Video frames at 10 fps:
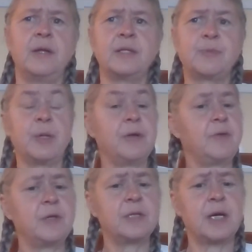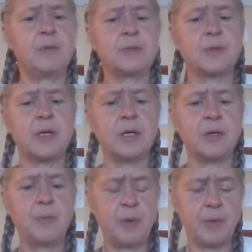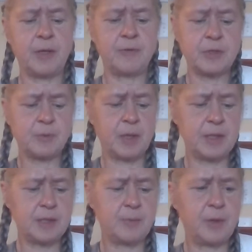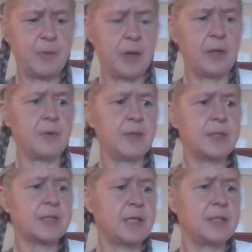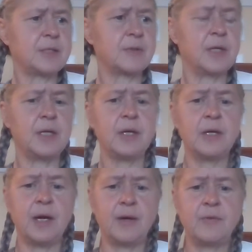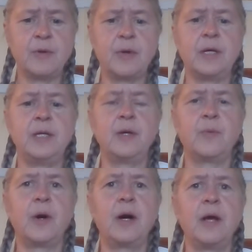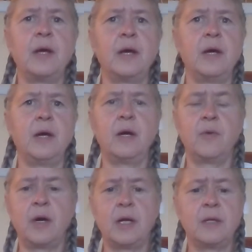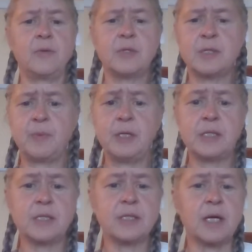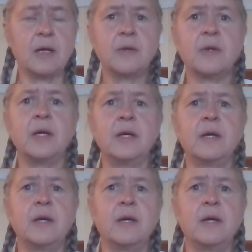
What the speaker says: There's been a few times where people have explained to me, wow, this tastes really good. I have no idea why. Well, it was a piece of celery.